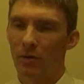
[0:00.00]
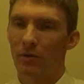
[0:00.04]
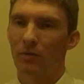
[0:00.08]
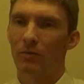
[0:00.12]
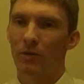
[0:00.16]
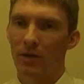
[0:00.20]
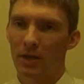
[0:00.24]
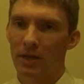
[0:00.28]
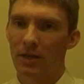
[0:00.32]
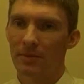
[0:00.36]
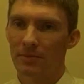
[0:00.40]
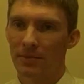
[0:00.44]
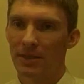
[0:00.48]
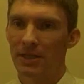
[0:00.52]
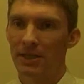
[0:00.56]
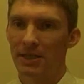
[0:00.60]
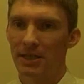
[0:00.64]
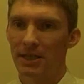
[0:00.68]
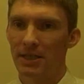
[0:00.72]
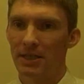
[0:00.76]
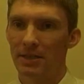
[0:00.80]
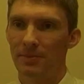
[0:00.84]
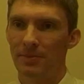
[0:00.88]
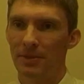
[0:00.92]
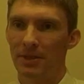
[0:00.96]
What
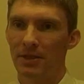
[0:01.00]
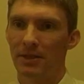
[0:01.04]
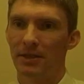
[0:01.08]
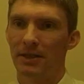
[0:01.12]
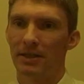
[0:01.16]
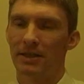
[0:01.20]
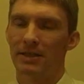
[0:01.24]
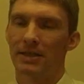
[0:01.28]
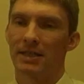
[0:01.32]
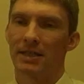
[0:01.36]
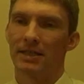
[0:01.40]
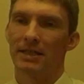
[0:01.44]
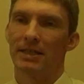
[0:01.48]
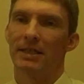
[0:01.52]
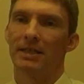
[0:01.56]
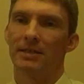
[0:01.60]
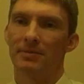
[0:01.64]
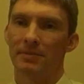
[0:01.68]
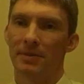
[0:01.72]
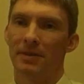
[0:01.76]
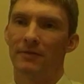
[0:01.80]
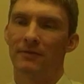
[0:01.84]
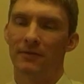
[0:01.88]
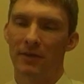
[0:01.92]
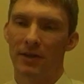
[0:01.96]
companies need to be doing is they
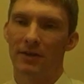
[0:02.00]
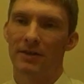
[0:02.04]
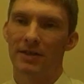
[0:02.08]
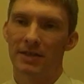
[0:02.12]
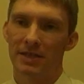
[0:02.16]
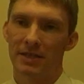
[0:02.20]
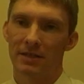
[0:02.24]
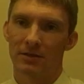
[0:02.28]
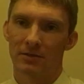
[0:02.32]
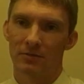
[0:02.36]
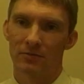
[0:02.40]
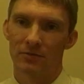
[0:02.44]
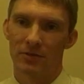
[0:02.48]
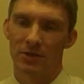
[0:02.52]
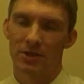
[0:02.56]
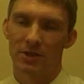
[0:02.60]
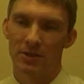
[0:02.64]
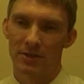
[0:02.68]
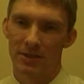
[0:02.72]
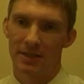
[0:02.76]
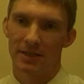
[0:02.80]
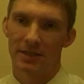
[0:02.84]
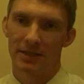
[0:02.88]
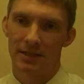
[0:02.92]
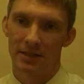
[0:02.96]
need to be focusing on
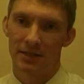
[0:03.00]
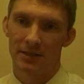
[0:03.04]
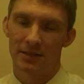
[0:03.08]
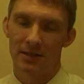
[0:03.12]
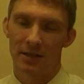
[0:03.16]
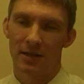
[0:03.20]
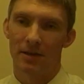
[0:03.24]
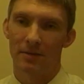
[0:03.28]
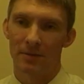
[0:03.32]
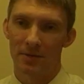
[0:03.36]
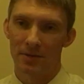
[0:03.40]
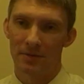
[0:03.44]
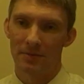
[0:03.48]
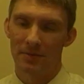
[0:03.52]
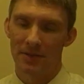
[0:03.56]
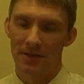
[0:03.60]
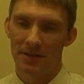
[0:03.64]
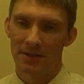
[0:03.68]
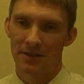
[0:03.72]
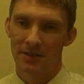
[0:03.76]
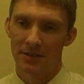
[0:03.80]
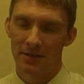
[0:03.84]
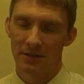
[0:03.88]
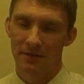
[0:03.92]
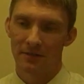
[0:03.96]
reducing their carbon
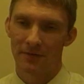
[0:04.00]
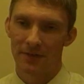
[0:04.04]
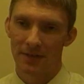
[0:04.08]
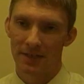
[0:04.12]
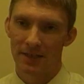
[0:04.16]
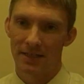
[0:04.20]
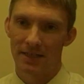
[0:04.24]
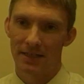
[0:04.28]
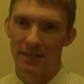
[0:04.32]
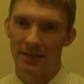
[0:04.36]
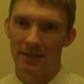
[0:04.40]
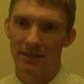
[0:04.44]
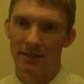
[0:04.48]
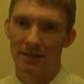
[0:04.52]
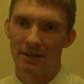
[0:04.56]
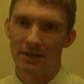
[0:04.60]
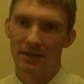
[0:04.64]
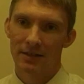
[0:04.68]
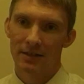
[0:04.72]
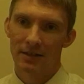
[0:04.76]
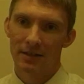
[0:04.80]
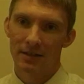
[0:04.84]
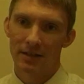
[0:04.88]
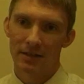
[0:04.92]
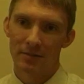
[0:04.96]
emissions, obviously.
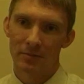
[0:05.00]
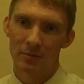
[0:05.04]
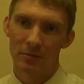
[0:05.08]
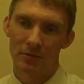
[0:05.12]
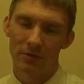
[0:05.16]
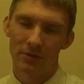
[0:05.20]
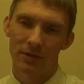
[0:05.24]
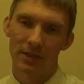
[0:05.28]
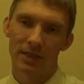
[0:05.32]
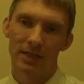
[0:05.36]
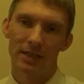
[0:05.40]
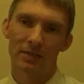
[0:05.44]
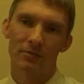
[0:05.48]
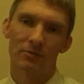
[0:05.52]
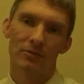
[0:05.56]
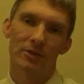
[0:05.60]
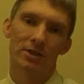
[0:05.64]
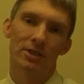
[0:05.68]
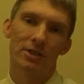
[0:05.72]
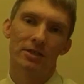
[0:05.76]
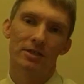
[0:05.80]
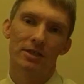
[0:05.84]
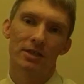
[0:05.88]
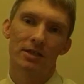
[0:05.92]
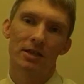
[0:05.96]
And the more they can
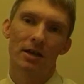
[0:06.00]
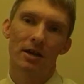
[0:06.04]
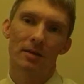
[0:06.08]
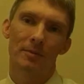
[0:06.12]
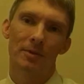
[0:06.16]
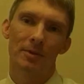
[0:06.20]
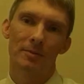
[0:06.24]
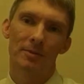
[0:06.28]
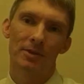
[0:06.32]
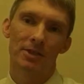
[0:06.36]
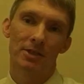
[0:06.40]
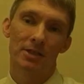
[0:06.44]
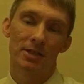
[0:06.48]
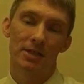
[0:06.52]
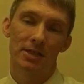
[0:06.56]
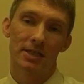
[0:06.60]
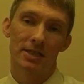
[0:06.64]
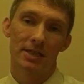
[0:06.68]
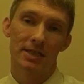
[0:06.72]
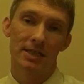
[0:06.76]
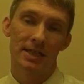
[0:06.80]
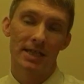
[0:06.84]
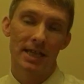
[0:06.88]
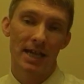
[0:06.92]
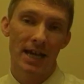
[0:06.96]
reduce carbon
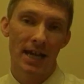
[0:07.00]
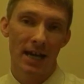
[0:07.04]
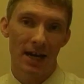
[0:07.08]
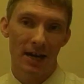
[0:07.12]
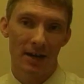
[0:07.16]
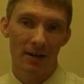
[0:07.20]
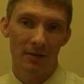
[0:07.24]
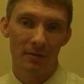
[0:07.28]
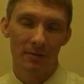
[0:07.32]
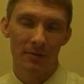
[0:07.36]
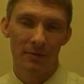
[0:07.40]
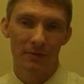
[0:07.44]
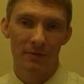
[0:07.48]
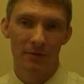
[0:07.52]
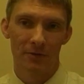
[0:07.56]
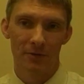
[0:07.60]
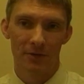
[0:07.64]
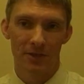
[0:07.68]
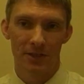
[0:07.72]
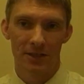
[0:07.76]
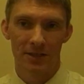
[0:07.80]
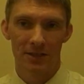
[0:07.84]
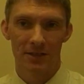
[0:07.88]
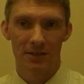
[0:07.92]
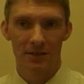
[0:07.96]
emissions now
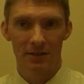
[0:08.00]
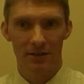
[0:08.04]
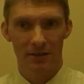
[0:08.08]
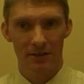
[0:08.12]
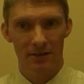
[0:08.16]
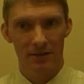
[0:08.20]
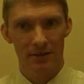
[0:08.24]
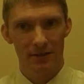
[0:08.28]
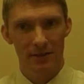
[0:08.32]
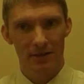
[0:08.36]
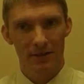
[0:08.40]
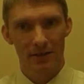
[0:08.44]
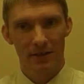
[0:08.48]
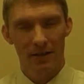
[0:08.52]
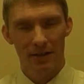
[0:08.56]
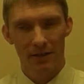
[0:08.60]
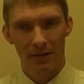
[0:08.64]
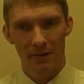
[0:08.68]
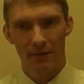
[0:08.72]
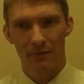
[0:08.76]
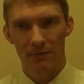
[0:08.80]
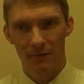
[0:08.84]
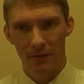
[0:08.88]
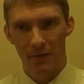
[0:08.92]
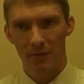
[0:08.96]
before the start
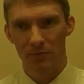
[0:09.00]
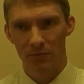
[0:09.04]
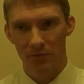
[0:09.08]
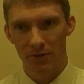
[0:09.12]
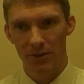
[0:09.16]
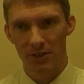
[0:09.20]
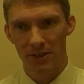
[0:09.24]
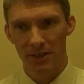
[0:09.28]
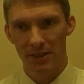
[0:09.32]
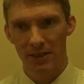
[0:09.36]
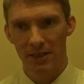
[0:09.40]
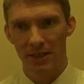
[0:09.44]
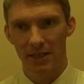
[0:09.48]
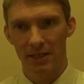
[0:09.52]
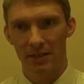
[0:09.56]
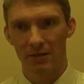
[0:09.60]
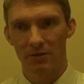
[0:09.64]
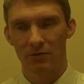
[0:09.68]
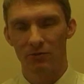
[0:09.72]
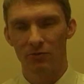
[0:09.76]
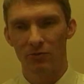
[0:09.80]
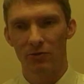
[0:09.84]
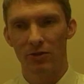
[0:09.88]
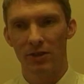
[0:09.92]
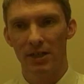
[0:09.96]
of the footprinting year
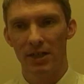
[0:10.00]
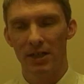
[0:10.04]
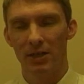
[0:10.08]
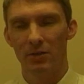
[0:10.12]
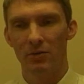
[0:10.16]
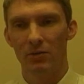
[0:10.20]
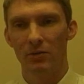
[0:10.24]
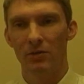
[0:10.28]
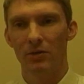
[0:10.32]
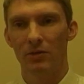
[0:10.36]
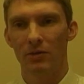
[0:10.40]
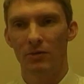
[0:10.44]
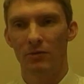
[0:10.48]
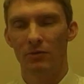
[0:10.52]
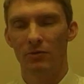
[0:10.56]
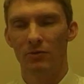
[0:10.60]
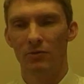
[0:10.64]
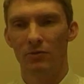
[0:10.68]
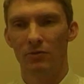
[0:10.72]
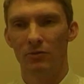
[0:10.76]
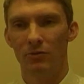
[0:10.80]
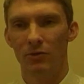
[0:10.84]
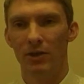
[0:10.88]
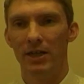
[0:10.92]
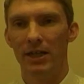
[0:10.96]
that
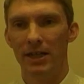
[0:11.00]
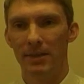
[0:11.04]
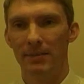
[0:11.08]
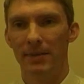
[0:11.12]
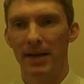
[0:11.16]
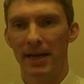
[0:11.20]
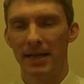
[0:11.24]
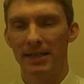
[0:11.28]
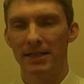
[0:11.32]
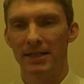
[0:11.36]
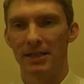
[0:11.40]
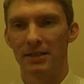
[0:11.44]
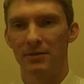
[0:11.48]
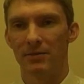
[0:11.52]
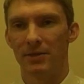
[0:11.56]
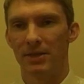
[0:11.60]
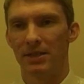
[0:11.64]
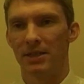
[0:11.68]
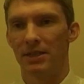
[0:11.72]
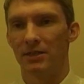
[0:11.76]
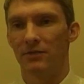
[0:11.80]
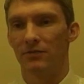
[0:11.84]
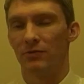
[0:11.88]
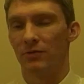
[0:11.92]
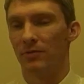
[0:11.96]
really matters,
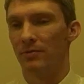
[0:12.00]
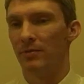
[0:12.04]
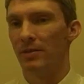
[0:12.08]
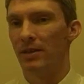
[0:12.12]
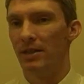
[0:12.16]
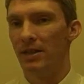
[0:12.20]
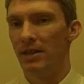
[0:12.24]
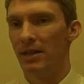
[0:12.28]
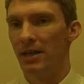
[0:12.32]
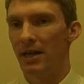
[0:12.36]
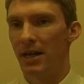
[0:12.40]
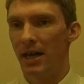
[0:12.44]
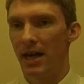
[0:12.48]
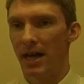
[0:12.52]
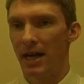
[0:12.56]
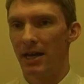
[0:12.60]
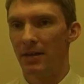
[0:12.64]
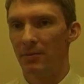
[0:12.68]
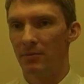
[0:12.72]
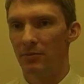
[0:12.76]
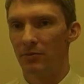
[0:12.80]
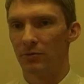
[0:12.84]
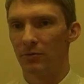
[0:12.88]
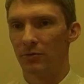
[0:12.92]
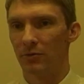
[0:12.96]
which is from
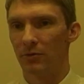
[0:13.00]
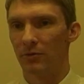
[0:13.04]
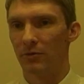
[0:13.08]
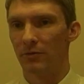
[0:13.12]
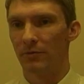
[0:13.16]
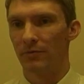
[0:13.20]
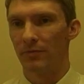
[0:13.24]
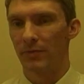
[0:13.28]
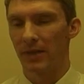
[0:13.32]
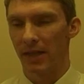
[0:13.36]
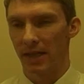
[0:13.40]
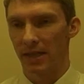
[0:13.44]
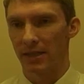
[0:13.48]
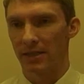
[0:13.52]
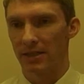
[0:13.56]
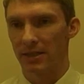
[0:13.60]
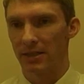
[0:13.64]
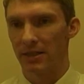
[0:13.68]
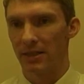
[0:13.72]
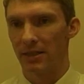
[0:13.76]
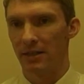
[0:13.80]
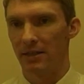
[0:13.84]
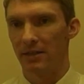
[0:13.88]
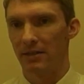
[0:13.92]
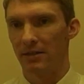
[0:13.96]
April
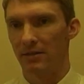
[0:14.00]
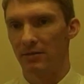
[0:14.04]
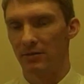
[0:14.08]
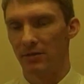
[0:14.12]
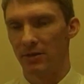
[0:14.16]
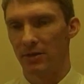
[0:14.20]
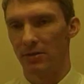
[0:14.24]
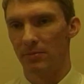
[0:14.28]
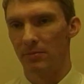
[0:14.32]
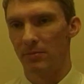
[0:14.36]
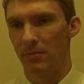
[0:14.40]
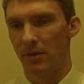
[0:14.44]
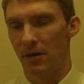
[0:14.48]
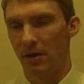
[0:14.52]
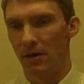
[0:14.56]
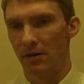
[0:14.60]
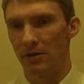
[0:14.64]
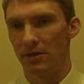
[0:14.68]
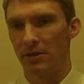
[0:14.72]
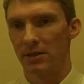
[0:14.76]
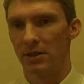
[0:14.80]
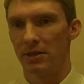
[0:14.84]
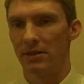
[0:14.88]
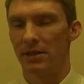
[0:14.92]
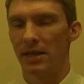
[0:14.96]
next year through to
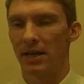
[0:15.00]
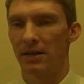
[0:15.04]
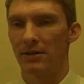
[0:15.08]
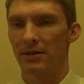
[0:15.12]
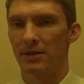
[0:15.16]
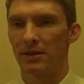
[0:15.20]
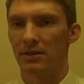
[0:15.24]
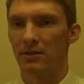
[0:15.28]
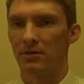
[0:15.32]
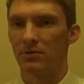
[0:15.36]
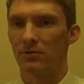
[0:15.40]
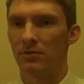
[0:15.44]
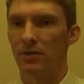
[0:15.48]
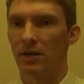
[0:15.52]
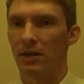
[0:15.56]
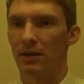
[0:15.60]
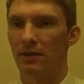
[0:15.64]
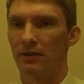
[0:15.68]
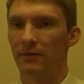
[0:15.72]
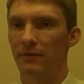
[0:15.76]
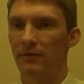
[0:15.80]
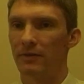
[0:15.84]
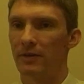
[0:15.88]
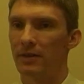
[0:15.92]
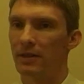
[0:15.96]
March
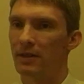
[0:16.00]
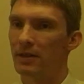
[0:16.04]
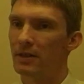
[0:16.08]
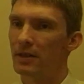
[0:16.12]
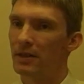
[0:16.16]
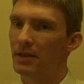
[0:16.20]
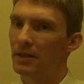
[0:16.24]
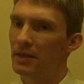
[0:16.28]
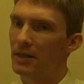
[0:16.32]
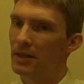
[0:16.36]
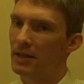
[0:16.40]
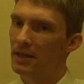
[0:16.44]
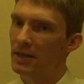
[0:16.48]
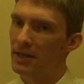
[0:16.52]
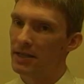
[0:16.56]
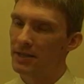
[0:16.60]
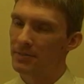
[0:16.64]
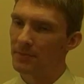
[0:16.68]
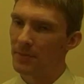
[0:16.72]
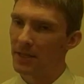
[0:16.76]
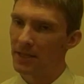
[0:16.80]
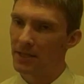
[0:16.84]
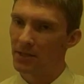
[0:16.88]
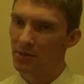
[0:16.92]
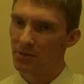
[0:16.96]
2012,
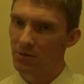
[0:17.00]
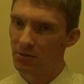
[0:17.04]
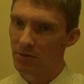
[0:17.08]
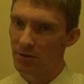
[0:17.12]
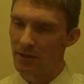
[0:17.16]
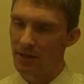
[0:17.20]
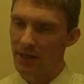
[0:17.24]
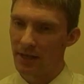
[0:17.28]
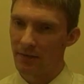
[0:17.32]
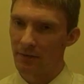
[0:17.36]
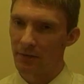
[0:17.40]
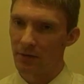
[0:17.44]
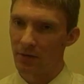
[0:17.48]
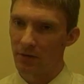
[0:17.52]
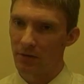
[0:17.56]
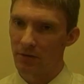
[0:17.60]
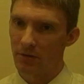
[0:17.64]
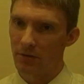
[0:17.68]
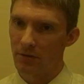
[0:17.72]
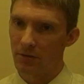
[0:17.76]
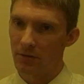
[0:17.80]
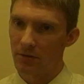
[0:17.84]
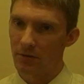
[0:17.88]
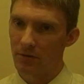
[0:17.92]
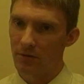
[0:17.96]
is making sure that they've
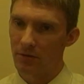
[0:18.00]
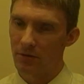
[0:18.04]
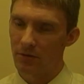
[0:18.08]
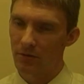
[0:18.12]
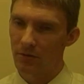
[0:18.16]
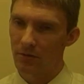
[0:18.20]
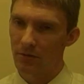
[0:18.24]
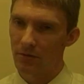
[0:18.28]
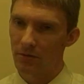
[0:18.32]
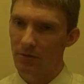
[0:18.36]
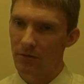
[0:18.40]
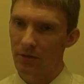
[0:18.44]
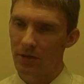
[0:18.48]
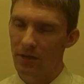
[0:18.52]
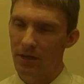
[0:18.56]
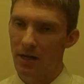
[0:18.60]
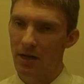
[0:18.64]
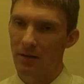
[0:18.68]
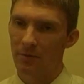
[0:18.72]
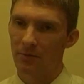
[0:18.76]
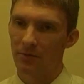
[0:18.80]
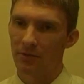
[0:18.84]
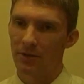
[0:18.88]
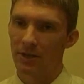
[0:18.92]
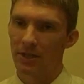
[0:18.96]
got all the
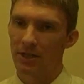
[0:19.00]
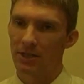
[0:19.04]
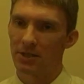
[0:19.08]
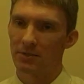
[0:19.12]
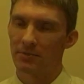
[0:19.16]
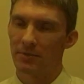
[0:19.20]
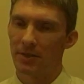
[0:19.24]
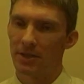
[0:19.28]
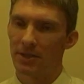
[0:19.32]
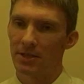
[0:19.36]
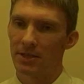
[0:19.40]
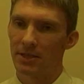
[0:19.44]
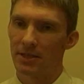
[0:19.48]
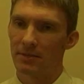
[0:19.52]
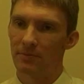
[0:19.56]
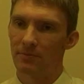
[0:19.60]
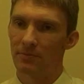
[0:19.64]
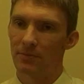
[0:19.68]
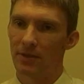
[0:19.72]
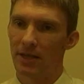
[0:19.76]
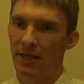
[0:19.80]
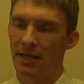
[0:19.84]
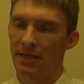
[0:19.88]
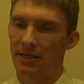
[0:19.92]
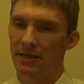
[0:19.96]
carbon reduction measures
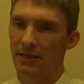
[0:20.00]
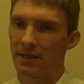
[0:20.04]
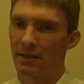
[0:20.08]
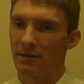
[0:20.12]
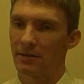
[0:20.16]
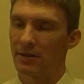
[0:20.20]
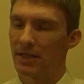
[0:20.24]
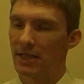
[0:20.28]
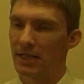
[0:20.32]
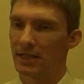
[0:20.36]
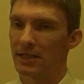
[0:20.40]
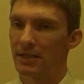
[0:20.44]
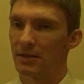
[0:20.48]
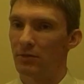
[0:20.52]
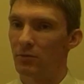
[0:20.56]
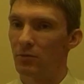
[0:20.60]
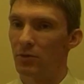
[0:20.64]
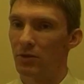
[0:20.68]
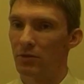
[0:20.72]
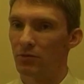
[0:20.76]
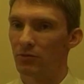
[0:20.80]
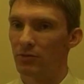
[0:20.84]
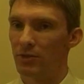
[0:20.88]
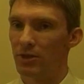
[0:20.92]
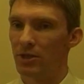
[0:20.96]
in place, so things that
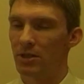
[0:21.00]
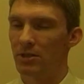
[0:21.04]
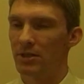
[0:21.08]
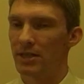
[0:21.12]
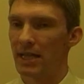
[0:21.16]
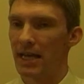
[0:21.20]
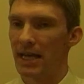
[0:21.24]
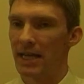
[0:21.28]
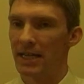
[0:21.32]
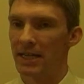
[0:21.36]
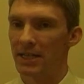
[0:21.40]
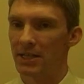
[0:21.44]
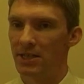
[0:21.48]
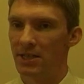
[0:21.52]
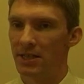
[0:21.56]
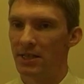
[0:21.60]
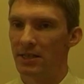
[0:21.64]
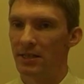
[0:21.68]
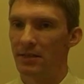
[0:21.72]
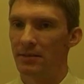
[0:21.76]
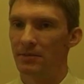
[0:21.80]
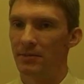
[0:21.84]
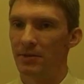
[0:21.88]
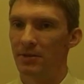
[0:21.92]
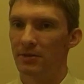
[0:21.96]
will reduce
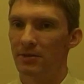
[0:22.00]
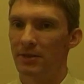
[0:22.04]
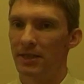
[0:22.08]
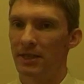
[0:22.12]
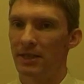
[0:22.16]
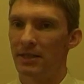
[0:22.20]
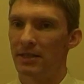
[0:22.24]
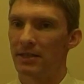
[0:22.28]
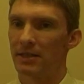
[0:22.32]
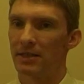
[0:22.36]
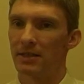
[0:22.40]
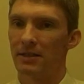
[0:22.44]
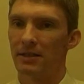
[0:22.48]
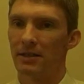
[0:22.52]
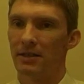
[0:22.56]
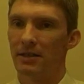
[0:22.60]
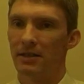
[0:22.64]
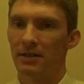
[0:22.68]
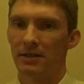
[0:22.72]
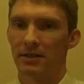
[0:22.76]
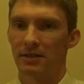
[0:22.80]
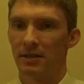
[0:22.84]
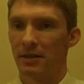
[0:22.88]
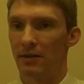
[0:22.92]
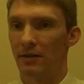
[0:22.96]
energy in their buildings,
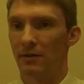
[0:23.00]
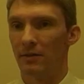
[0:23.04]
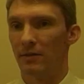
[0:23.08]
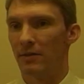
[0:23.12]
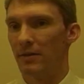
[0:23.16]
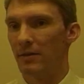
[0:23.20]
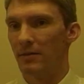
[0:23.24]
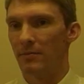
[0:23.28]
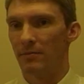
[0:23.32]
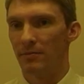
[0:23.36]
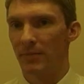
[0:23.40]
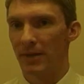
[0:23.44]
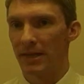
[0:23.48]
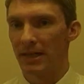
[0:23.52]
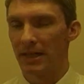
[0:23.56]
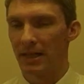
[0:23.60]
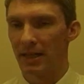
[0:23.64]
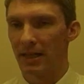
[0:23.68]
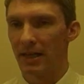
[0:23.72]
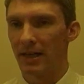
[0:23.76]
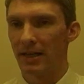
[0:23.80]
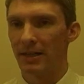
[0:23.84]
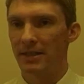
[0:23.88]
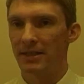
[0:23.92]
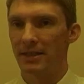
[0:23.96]
so
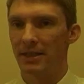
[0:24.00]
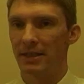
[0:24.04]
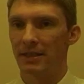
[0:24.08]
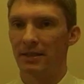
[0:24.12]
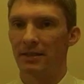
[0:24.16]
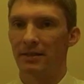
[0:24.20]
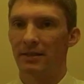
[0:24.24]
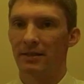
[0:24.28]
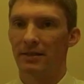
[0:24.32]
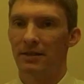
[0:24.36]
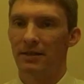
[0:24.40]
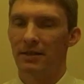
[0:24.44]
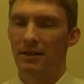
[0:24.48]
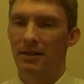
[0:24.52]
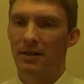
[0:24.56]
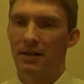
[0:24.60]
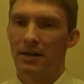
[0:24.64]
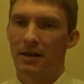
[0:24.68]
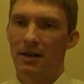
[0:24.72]
better lighting,